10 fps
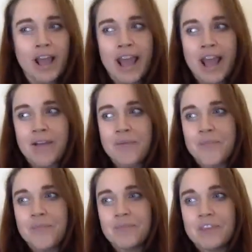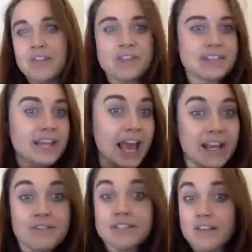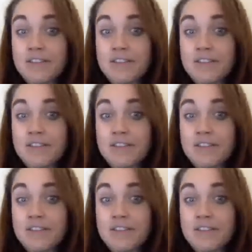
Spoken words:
if it's the kind of stuff